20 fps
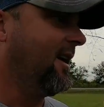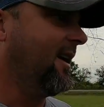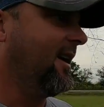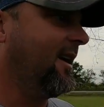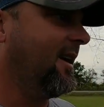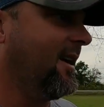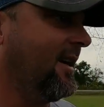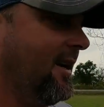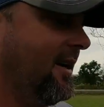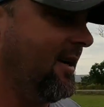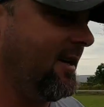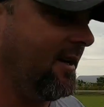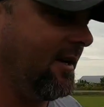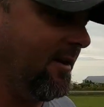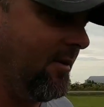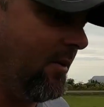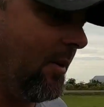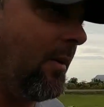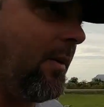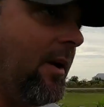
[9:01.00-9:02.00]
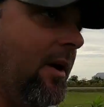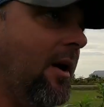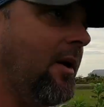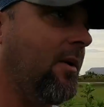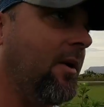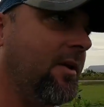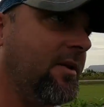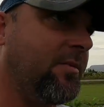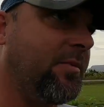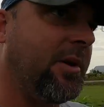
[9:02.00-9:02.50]
when I
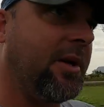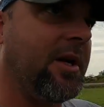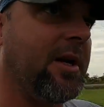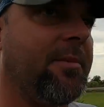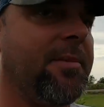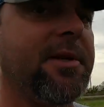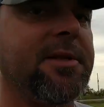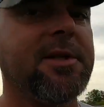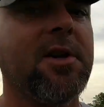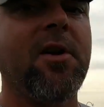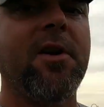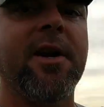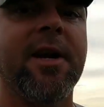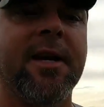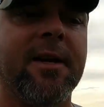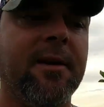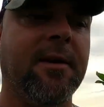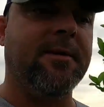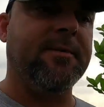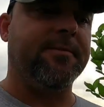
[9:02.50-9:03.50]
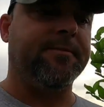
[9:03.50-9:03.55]
was putting up this awning.